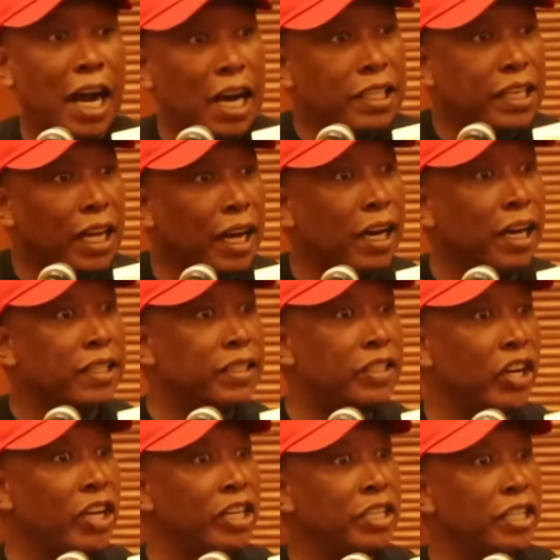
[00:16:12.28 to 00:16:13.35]
cultural
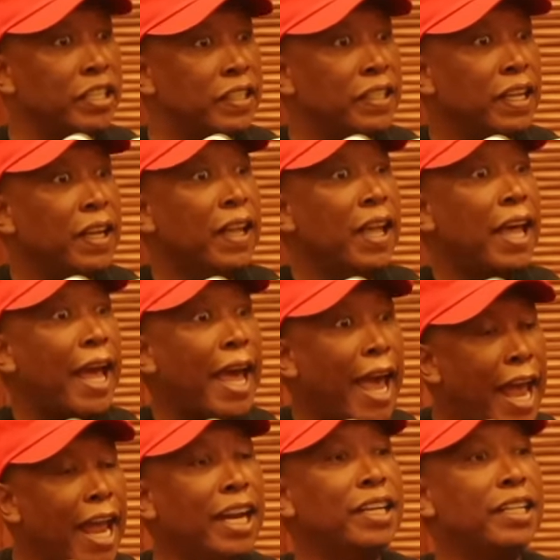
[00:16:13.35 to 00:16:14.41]
exchanges,
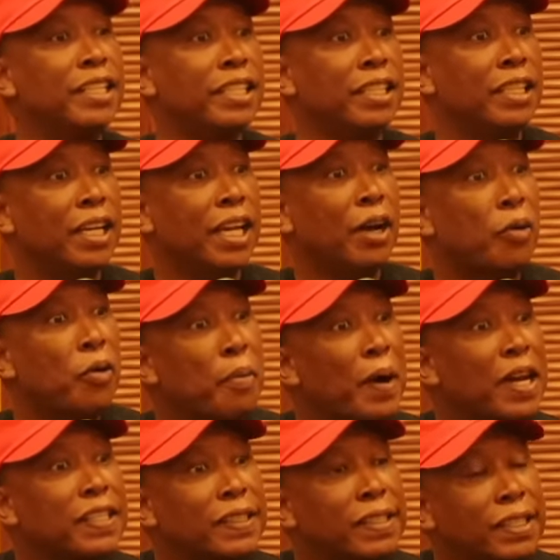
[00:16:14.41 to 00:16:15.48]
and we
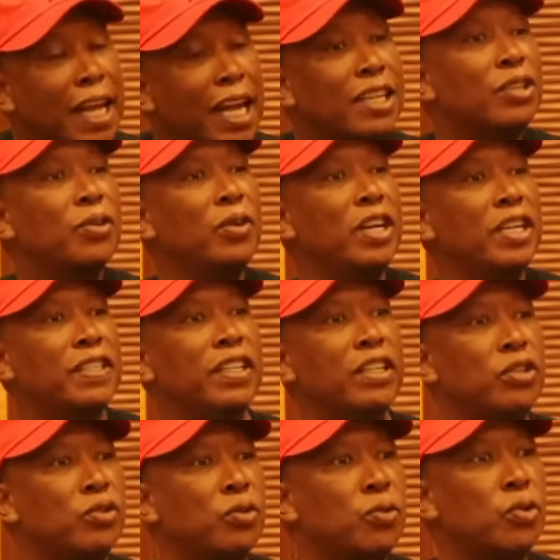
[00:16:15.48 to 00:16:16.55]
must start to
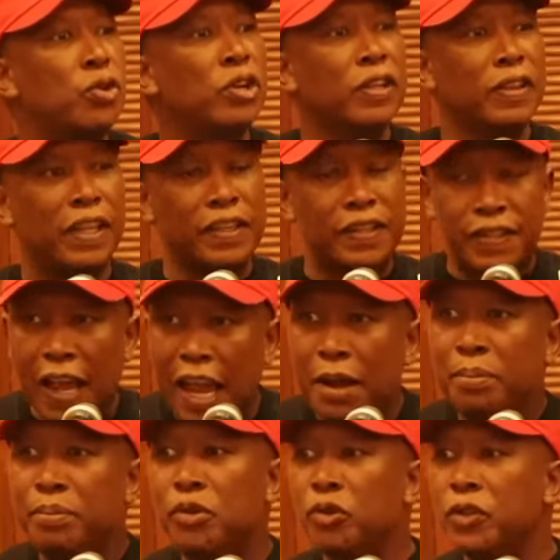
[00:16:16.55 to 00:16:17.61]
listen to the
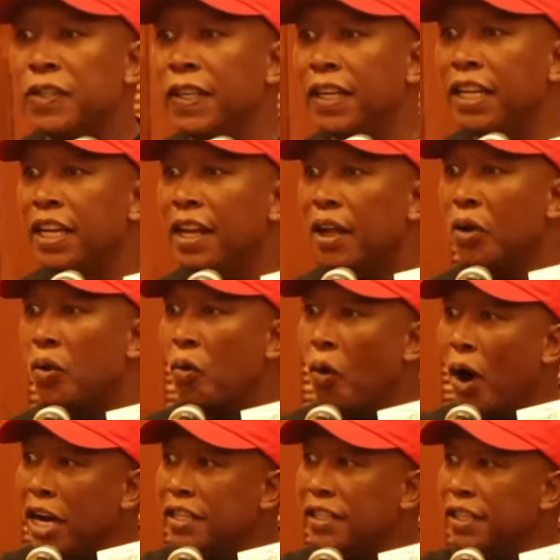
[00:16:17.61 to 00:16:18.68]
same music,
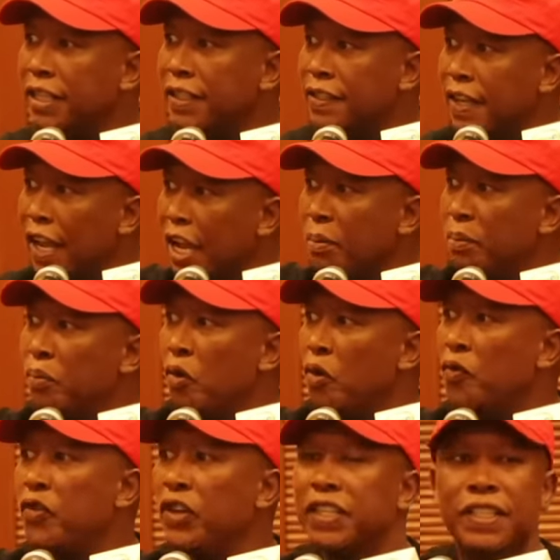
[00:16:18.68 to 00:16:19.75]
watch the same
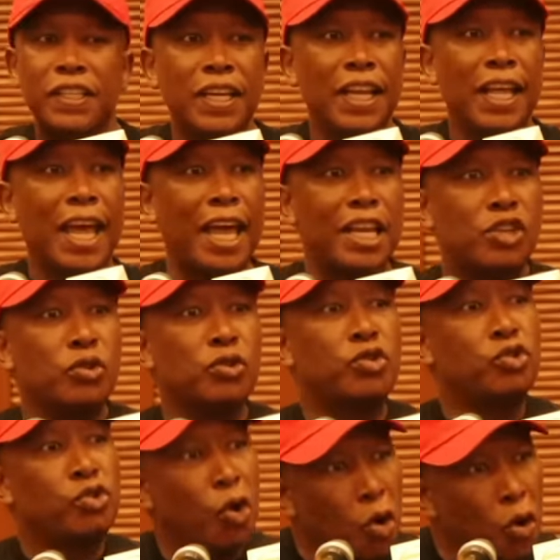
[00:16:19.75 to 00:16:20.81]
movies, to
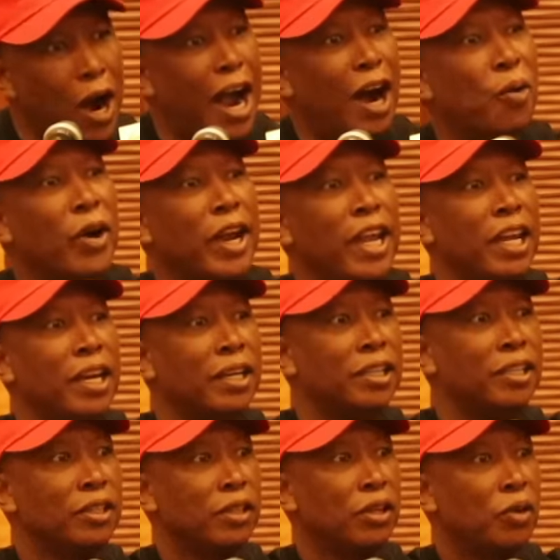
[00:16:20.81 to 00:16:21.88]
do away
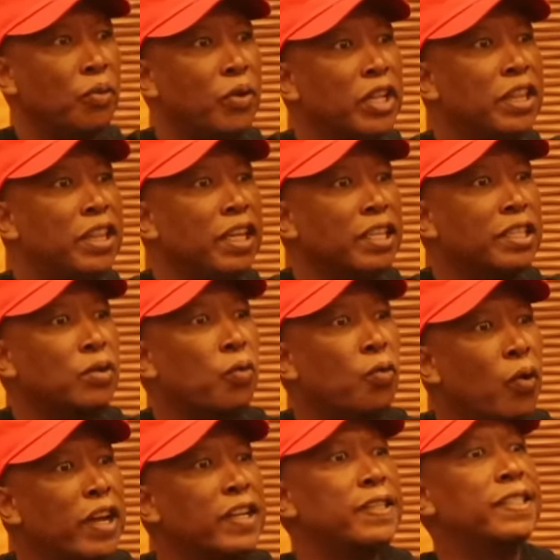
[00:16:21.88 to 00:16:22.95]
with this
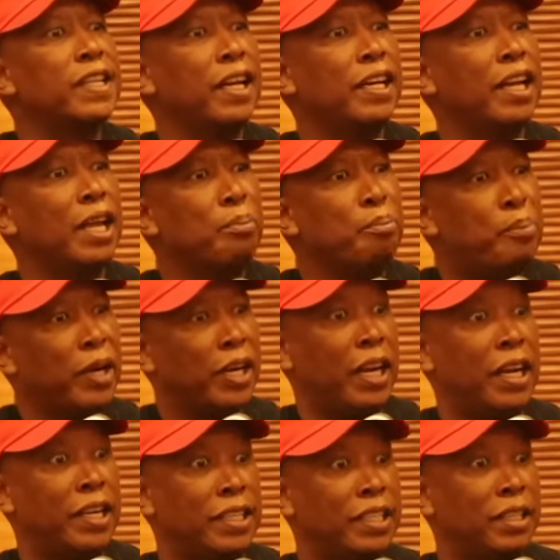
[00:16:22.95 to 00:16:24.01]
Western
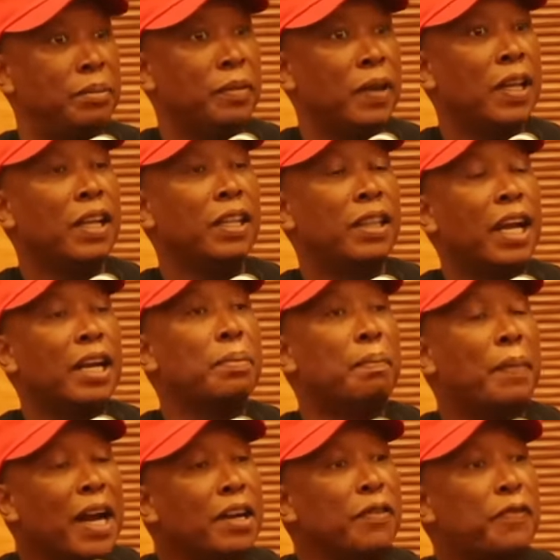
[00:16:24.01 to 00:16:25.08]
imperialism
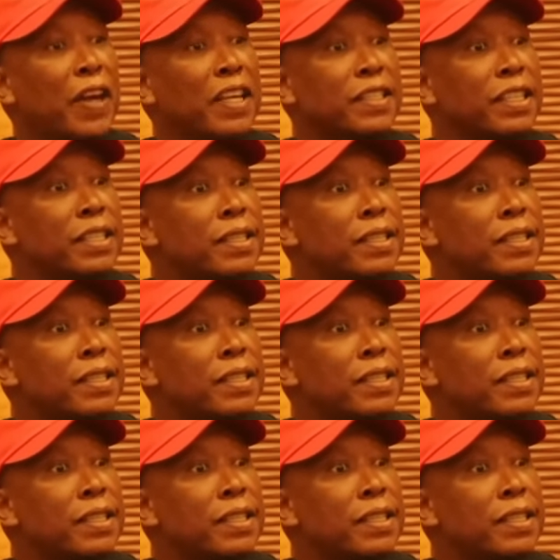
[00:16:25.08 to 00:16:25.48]
that manifests